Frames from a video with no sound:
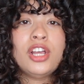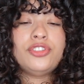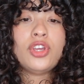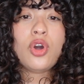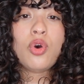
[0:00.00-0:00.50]

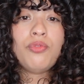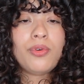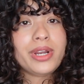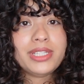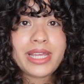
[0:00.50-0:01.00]
So
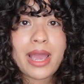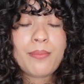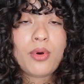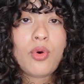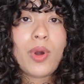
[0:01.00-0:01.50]
for
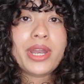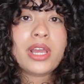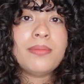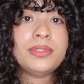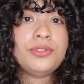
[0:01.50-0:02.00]
example, when it
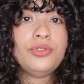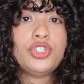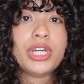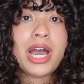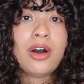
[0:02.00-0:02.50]
comes to
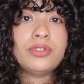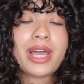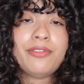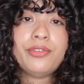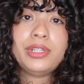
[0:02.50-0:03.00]
gels,
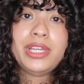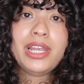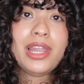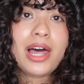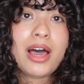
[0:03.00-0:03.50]
I really
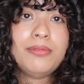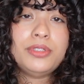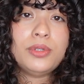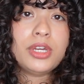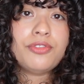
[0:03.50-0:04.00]
love
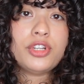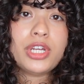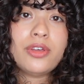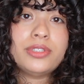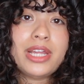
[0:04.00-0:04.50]
to look for
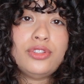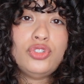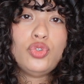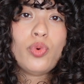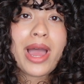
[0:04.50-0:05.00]
gels that
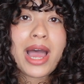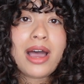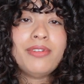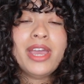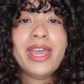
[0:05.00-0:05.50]
do
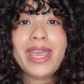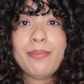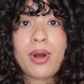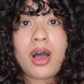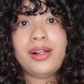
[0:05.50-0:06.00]
have a
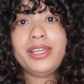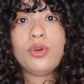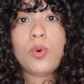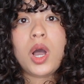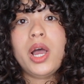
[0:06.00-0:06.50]

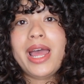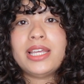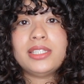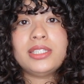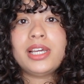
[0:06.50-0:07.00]
polyquat
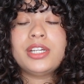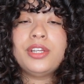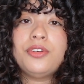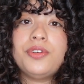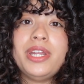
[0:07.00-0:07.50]
as a second
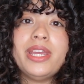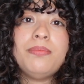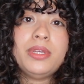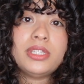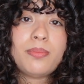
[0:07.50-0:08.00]

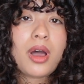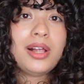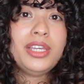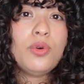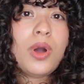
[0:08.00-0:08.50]
ingredient, because
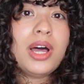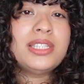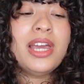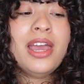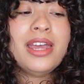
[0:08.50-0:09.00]

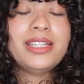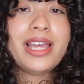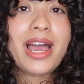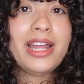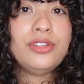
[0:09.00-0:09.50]
polyquats
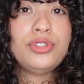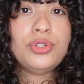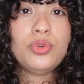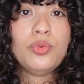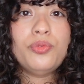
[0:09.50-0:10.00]
tend
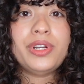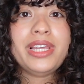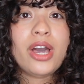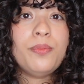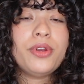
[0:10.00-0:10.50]
to
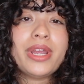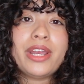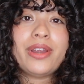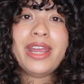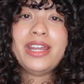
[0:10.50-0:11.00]
really help your
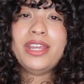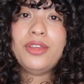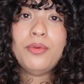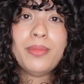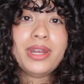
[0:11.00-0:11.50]
hair in
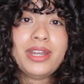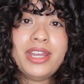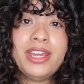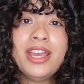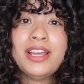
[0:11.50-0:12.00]

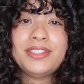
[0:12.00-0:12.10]
humidity.